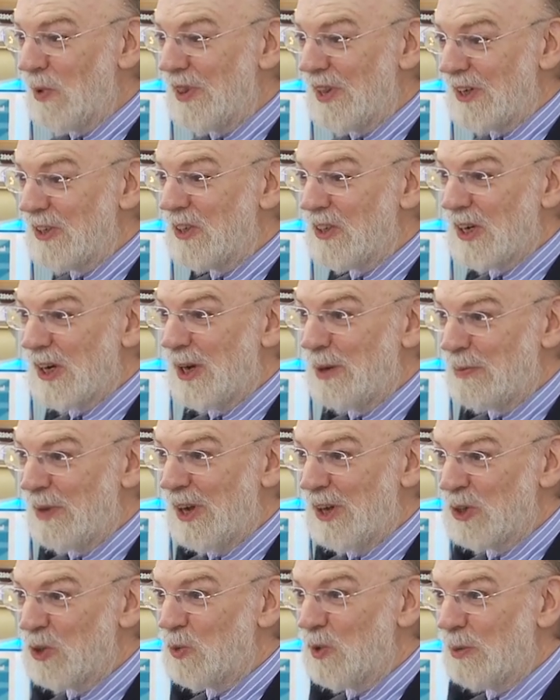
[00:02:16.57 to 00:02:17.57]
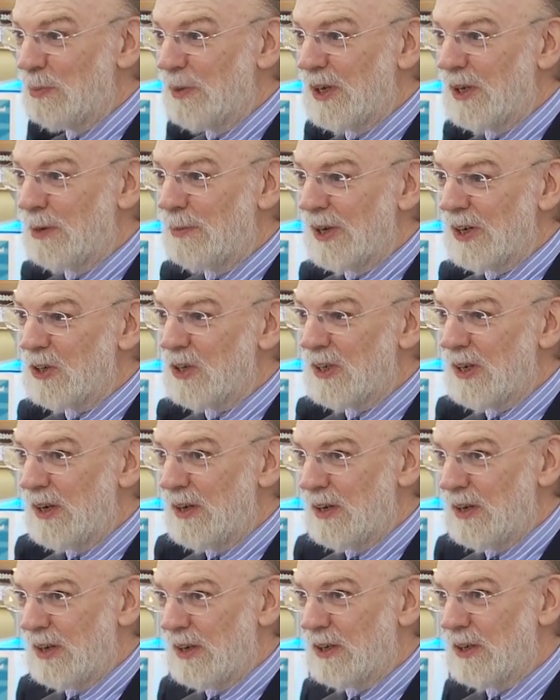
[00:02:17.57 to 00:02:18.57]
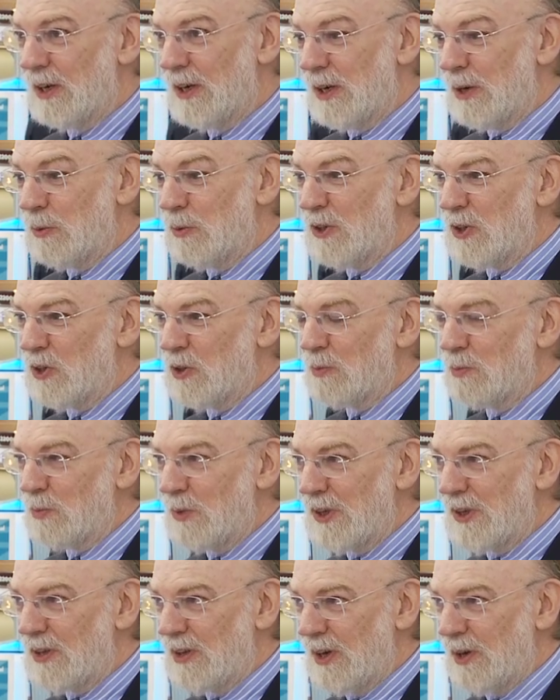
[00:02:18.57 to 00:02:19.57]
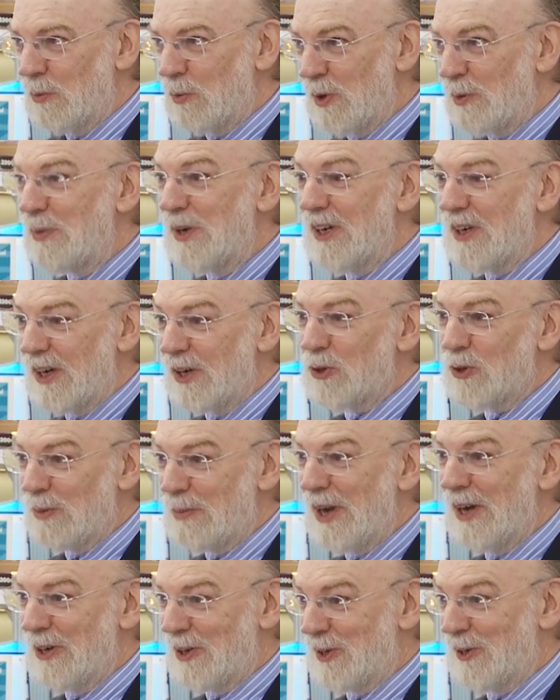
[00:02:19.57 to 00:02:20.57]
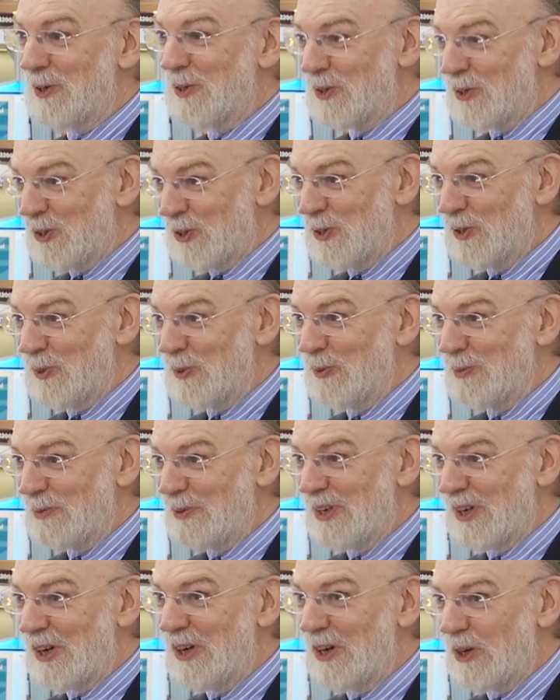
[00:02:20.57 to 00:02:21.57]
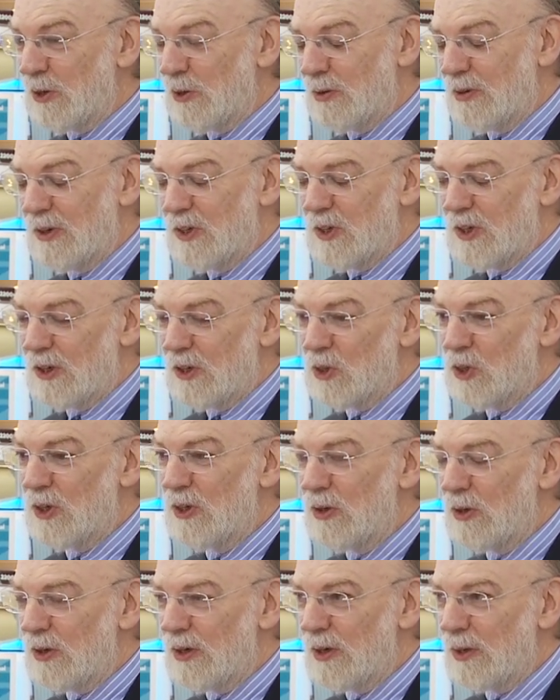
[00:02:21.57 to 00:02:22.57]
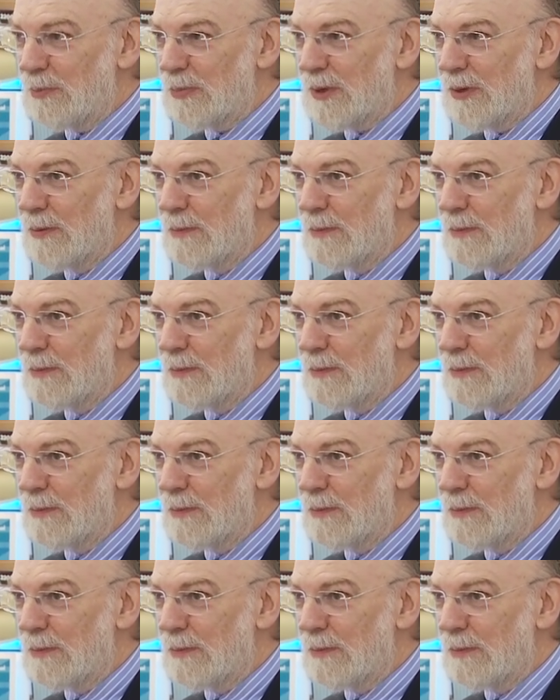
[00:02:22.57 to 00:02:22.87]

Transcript: these timelines will become extended, which we think would be detrimental to clinical research in Europe.